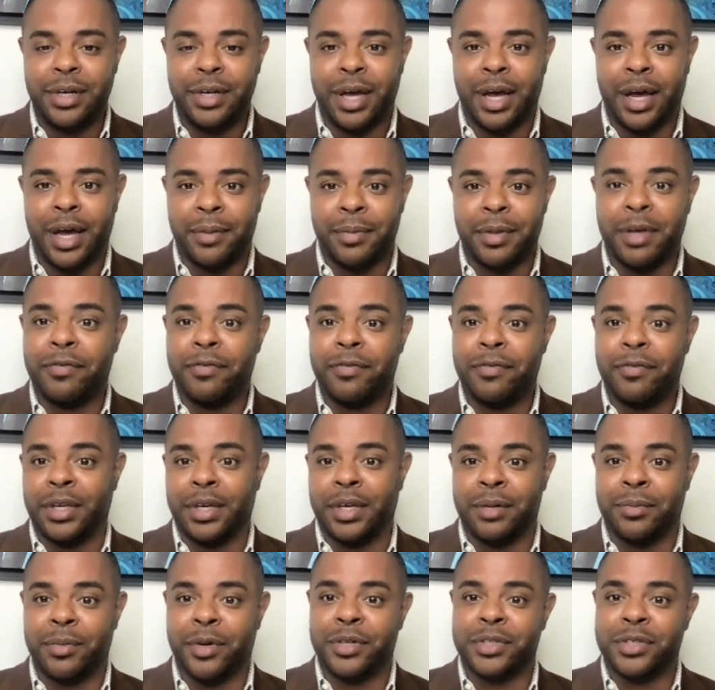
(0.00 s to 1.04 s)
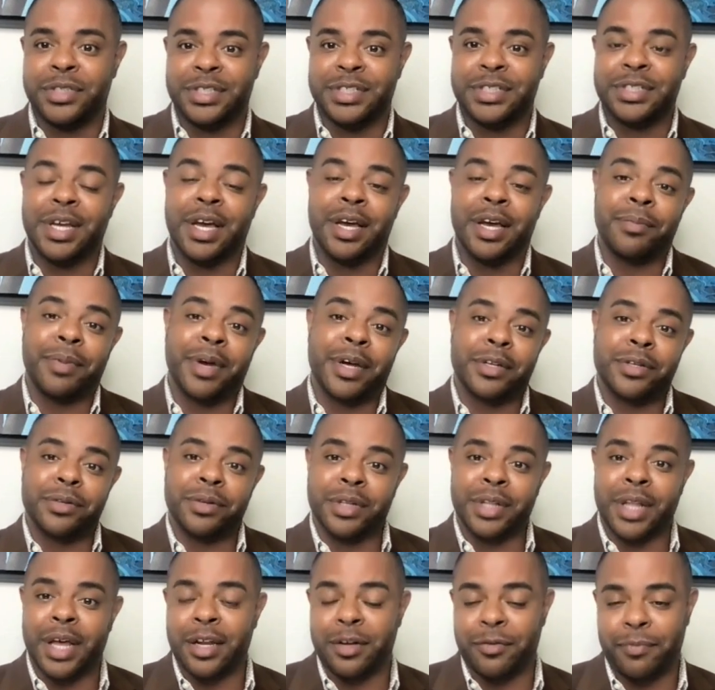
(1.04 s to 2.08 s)
That feeling and emotion is tied back
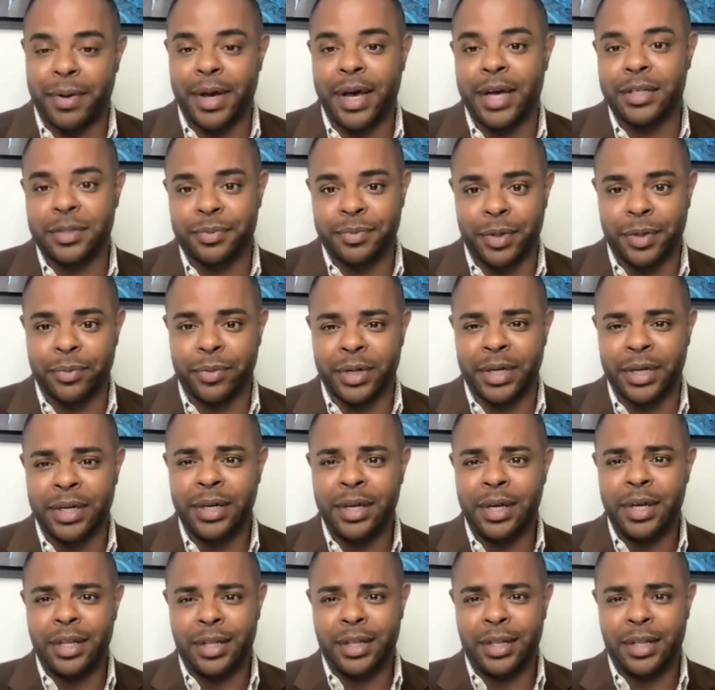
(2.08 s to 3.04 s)
to a lot of past memory.